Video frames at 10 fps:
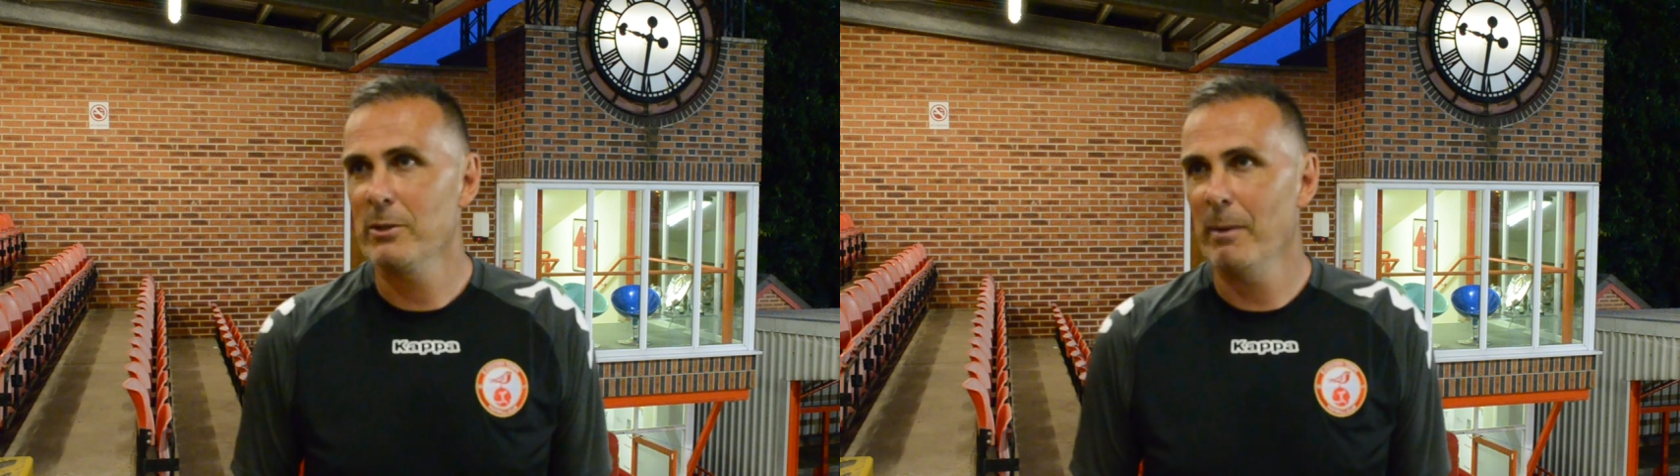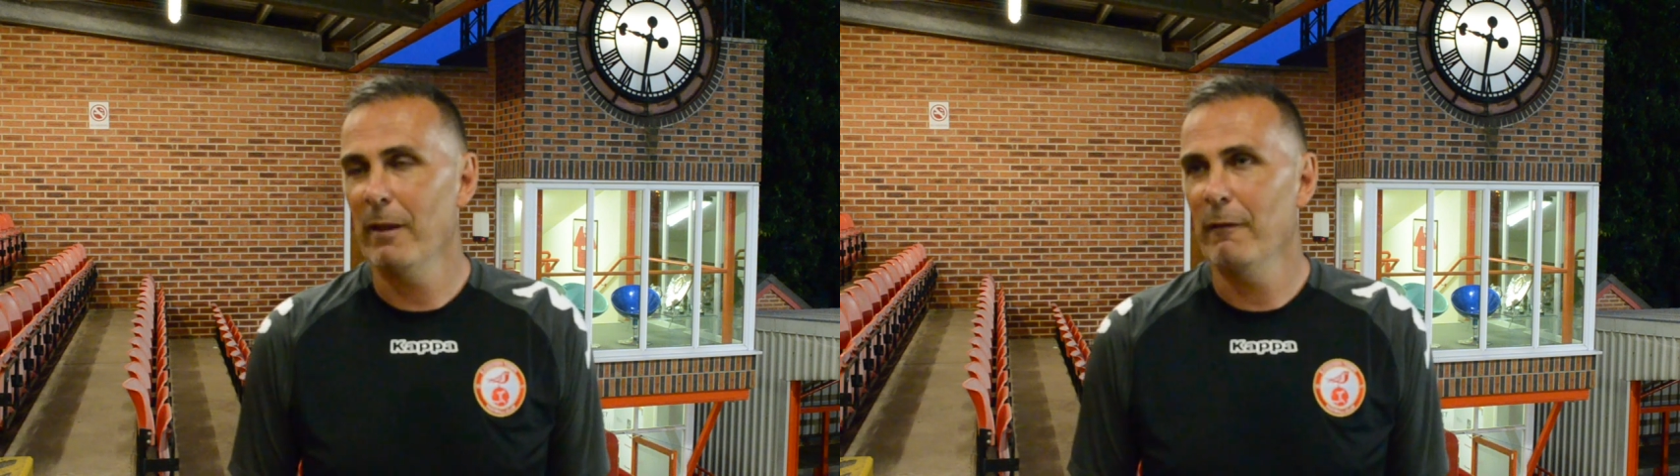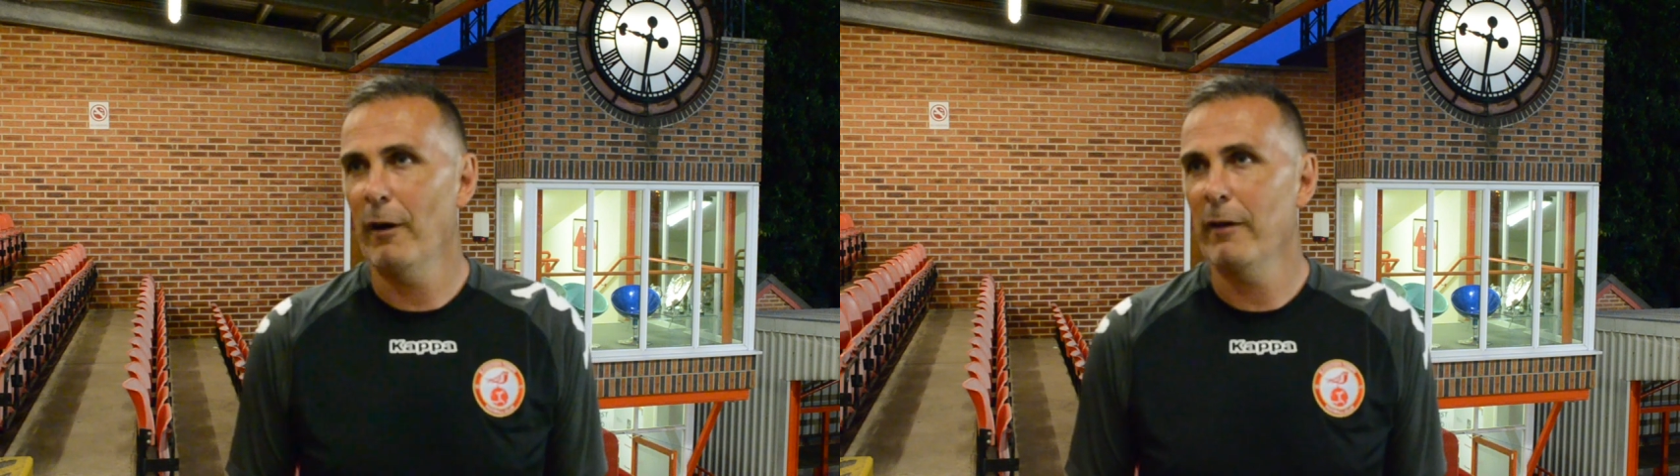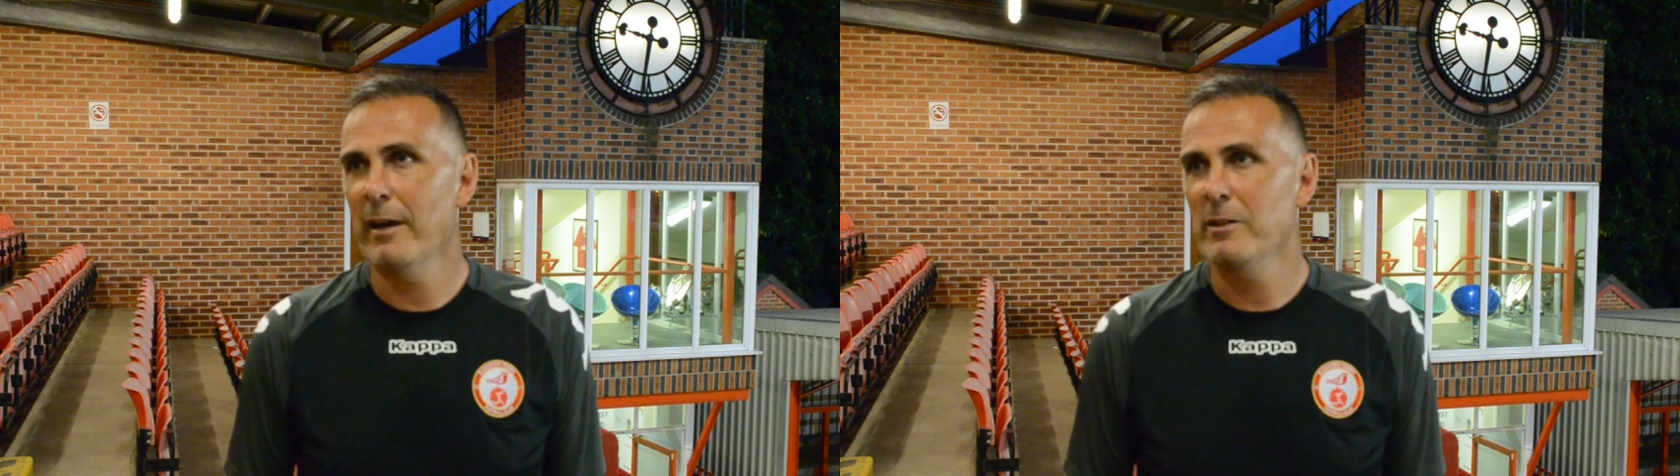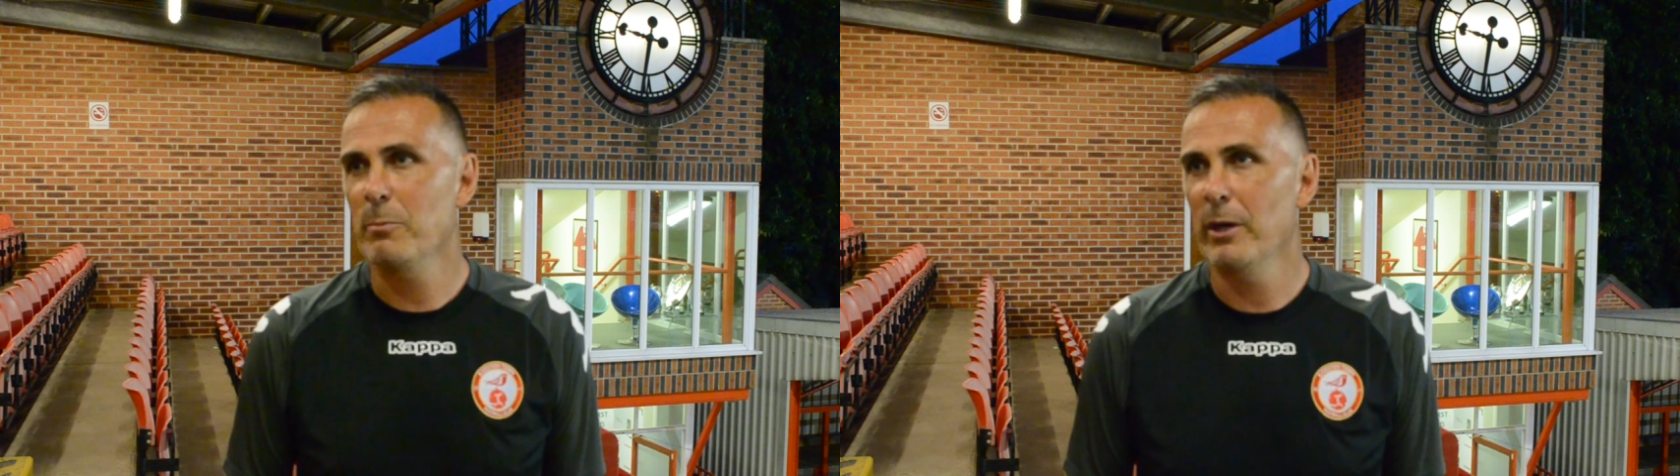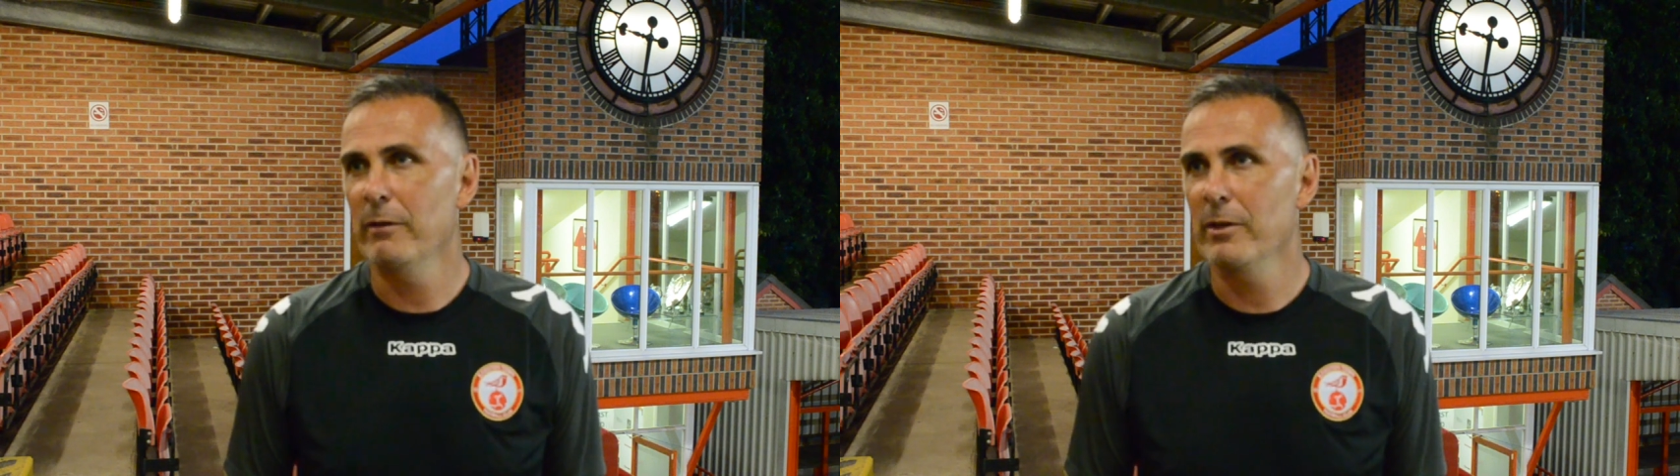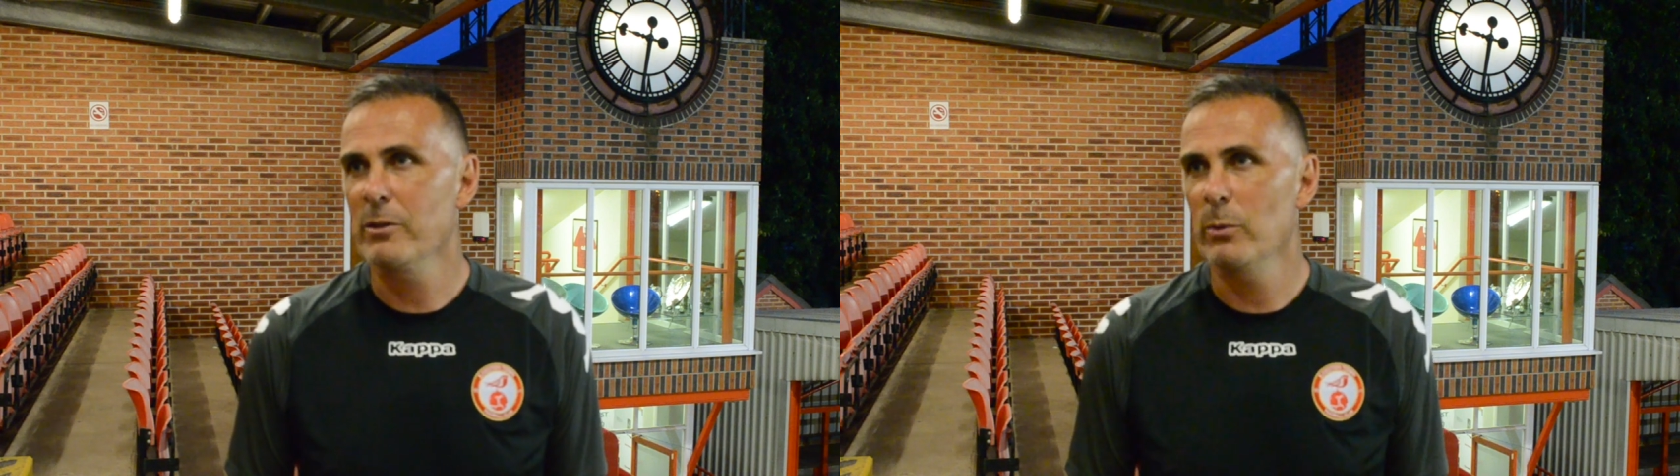It was about the five games previous,